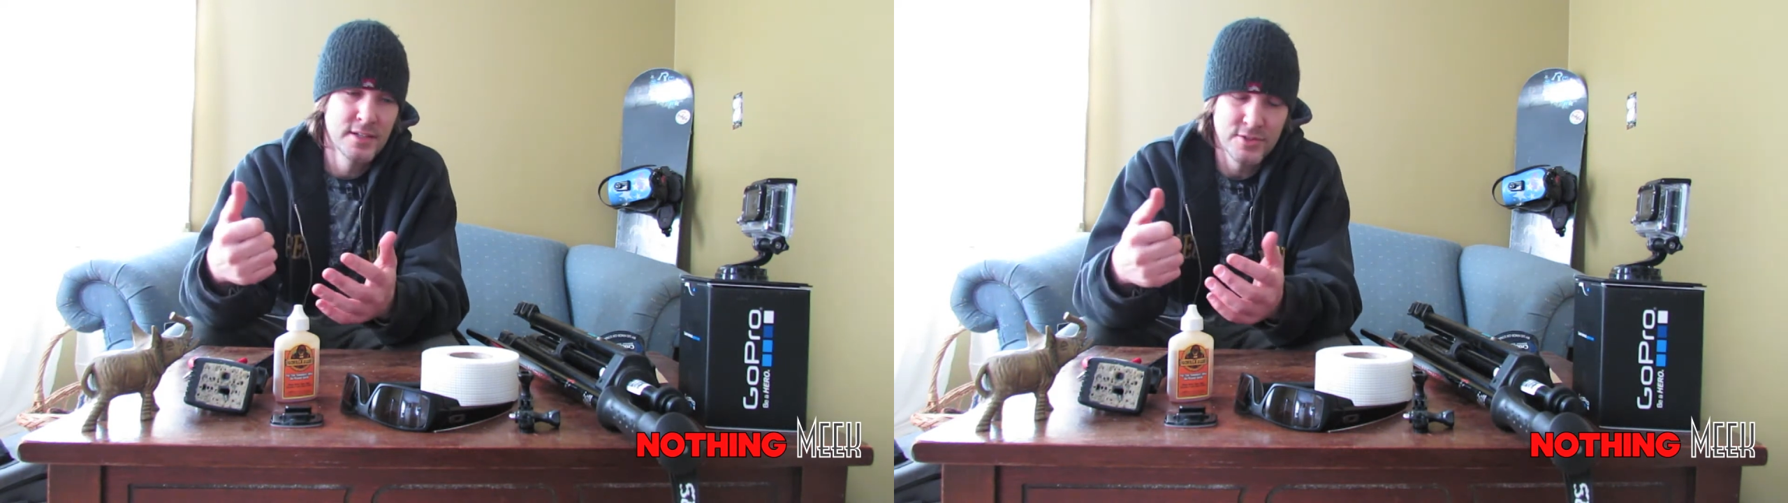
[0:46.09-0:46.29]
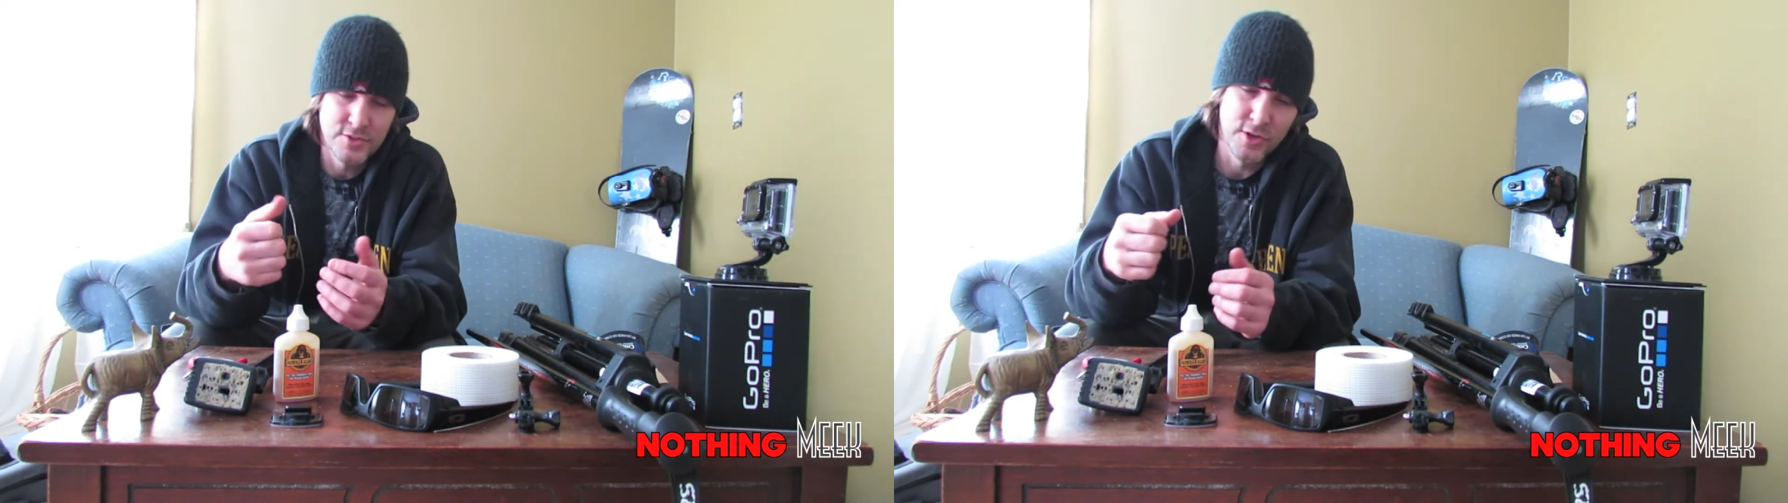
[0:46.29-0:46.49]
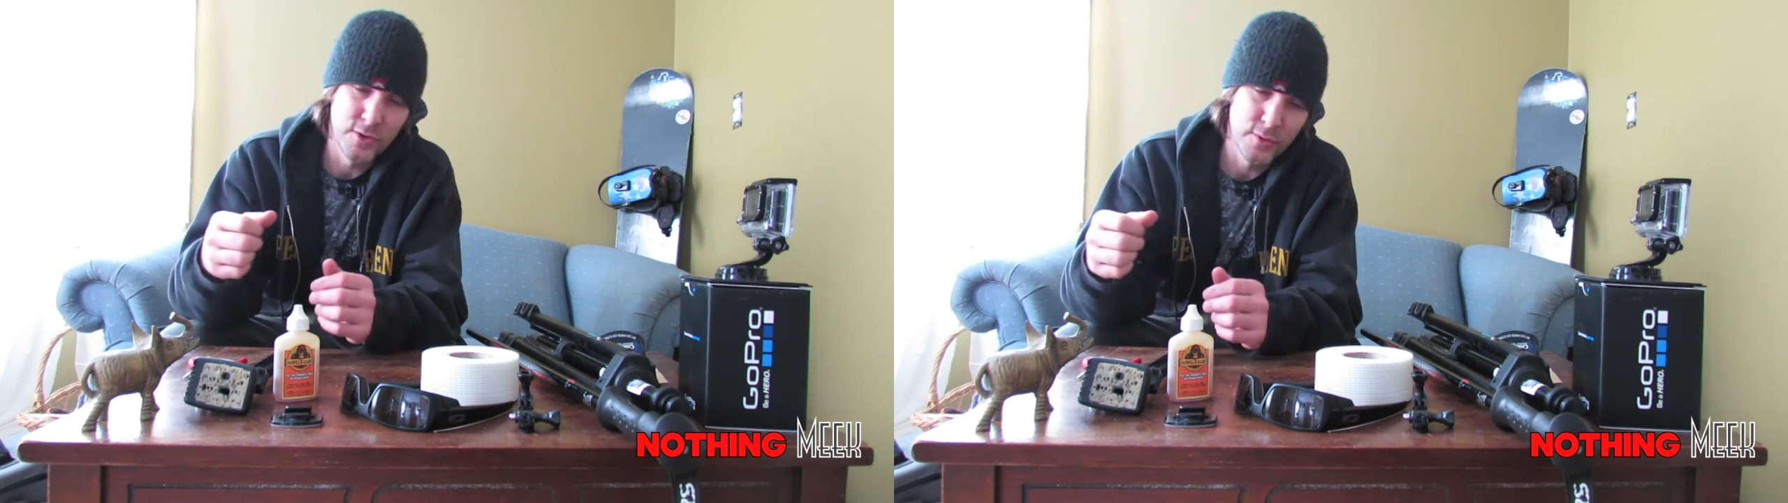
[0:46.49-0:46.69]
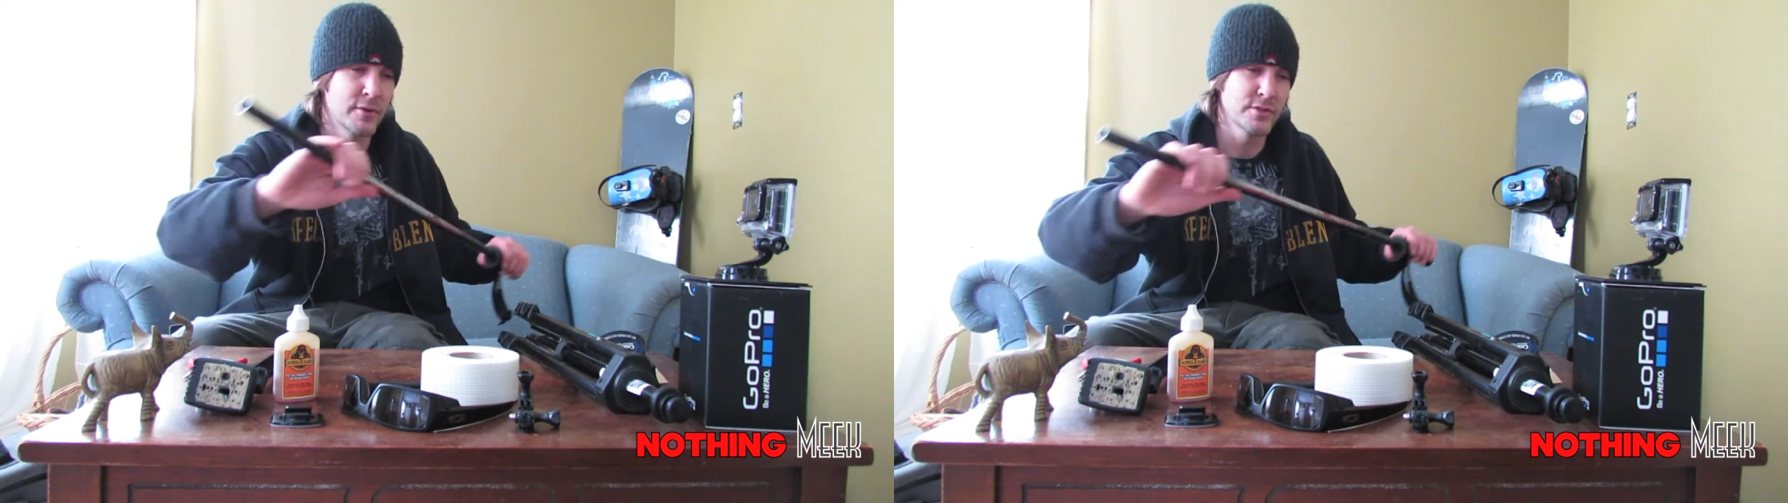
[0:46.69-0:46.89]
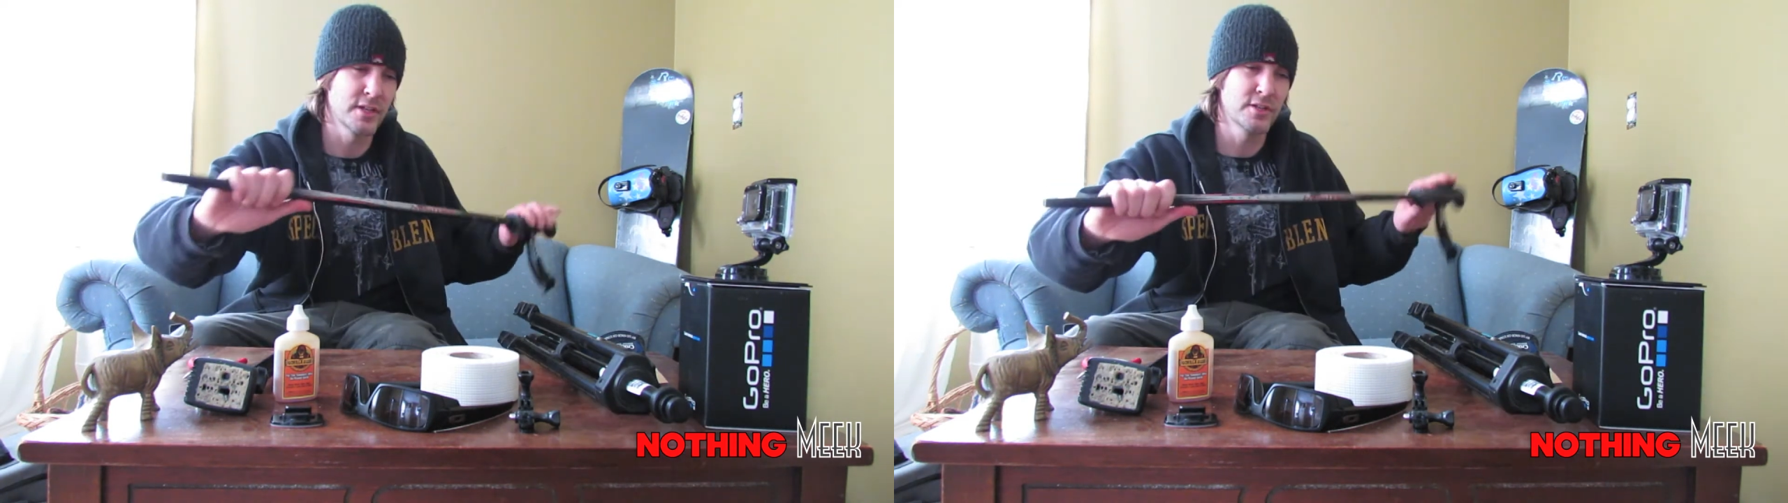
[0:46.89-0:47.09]
So I
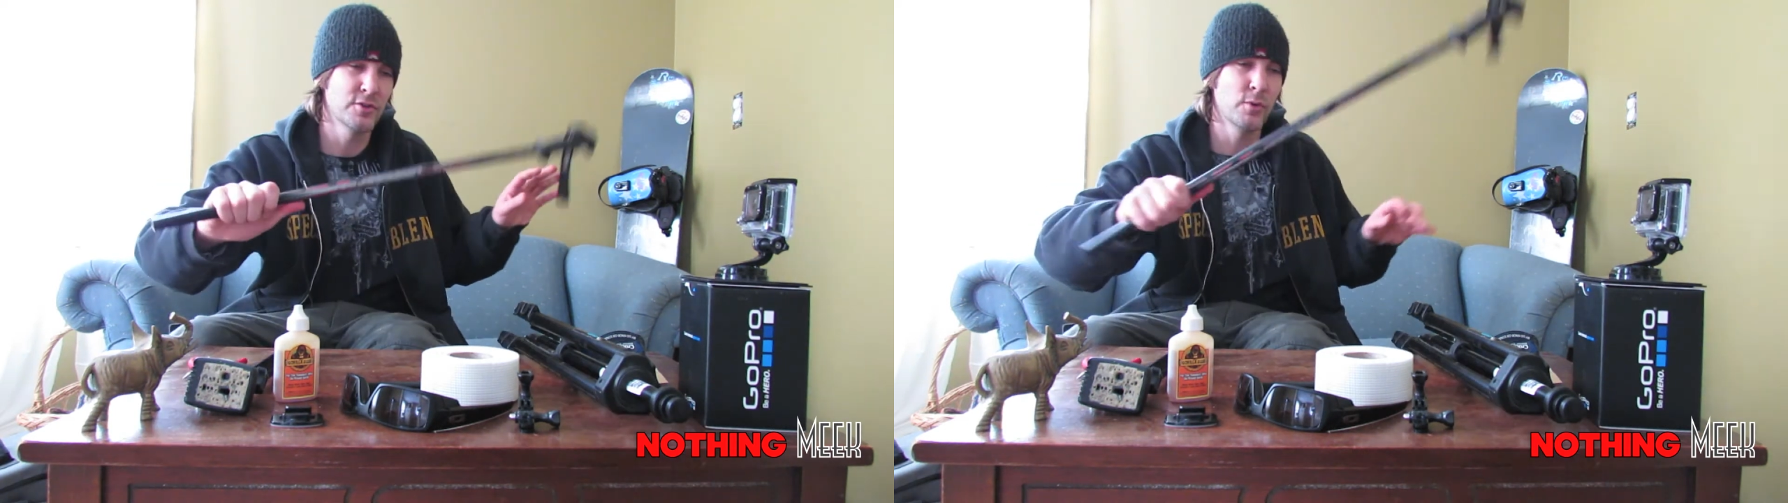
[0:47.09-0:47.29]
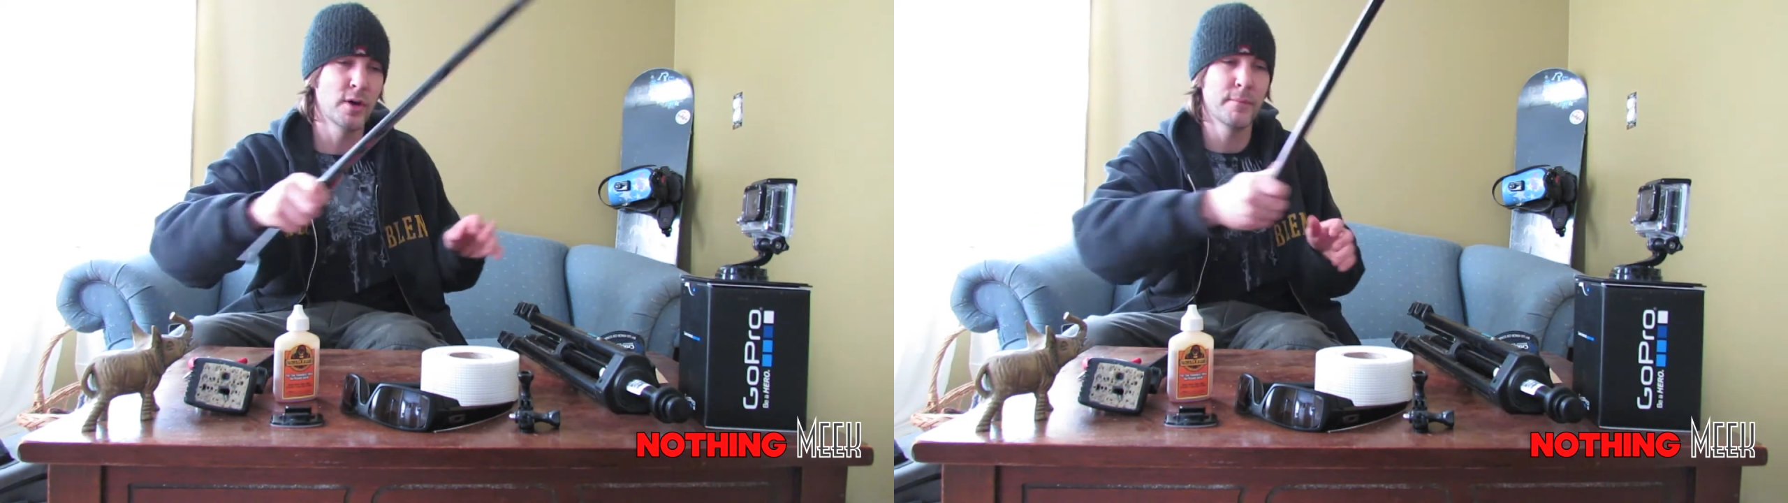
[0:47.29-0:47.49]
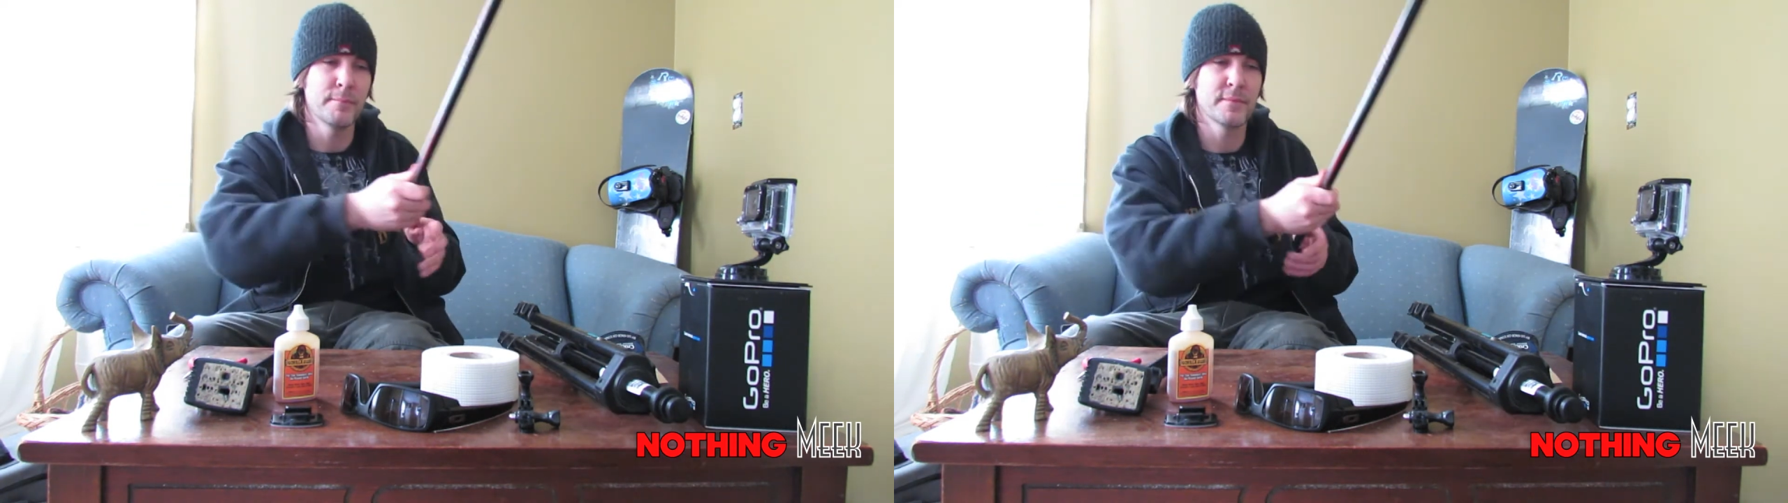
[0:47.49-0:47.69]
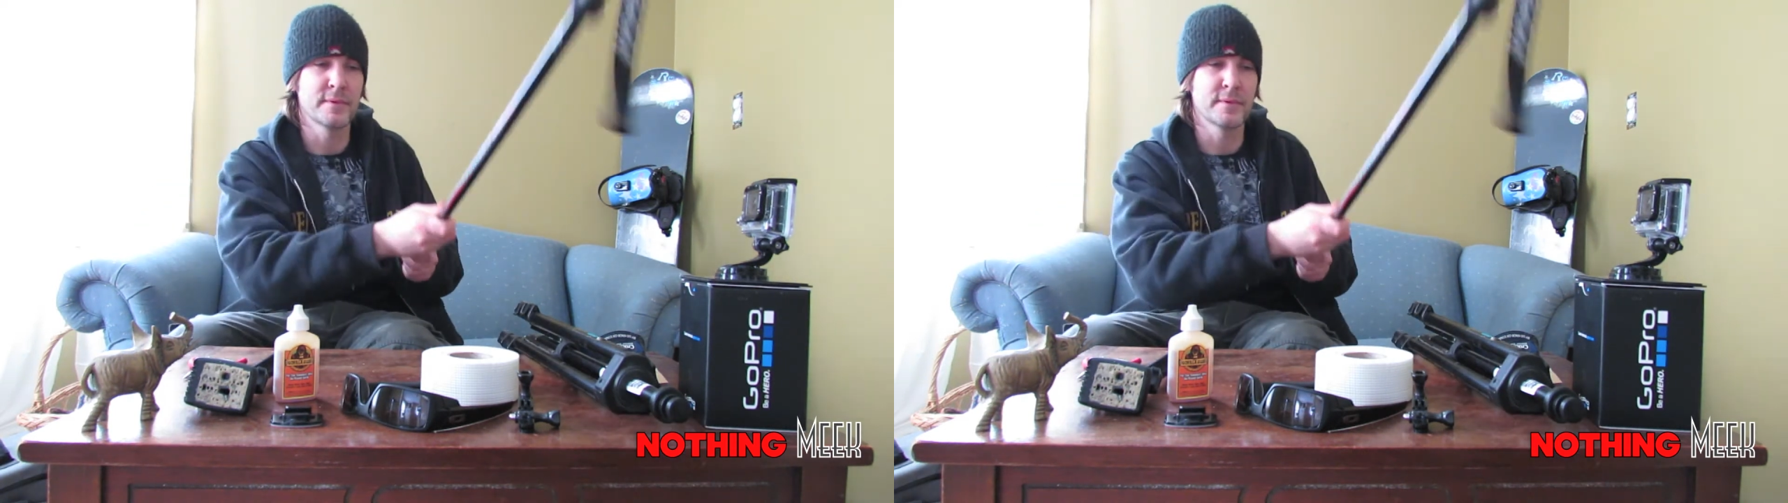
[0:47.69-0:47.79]
was like, you know what?